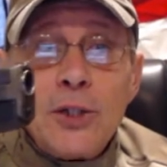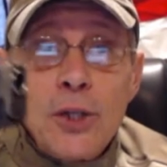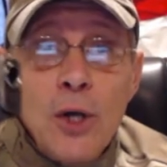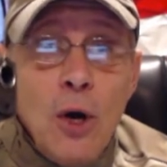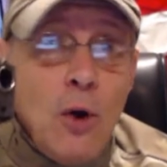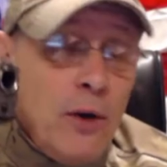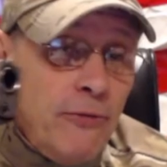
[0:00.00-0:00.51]

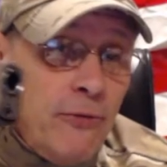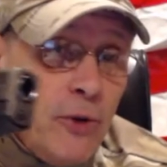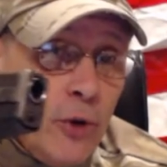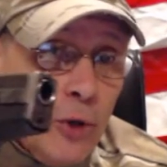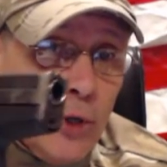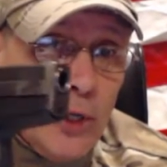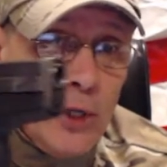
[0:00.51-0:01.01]
So
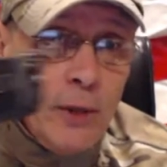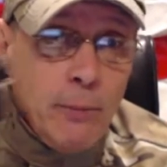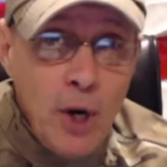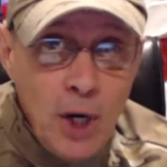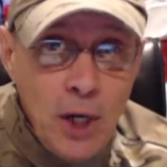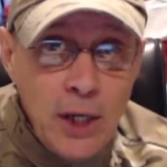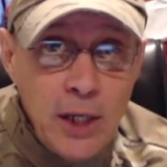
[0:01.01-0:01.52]
if you're in
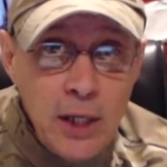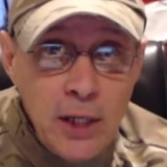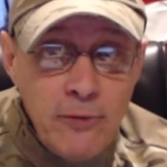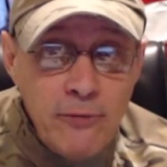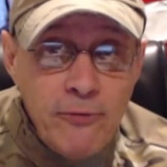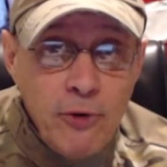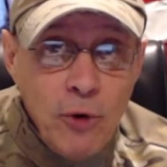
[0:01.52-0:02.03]
the
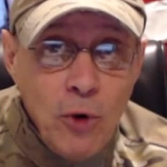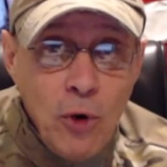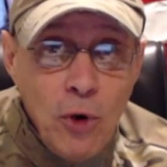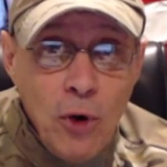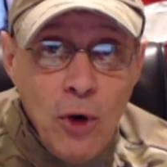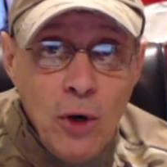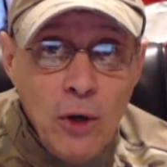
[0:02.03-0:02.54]
market
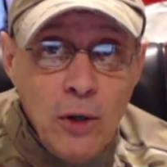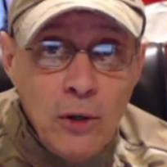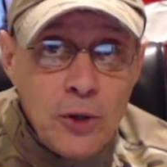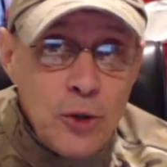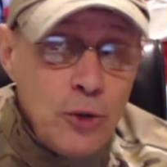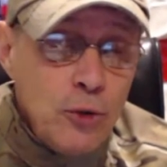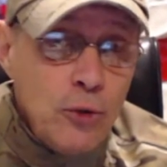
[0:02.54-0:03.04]

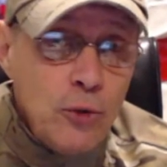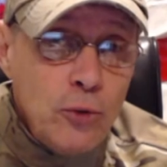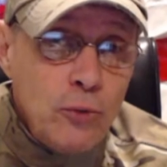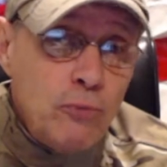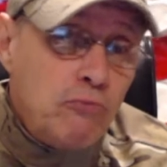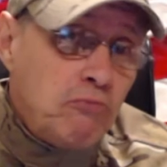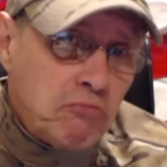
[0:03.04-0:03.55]

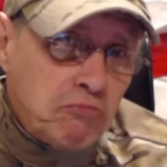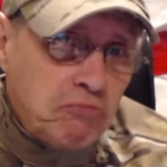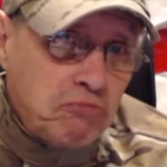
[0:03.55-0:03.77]
to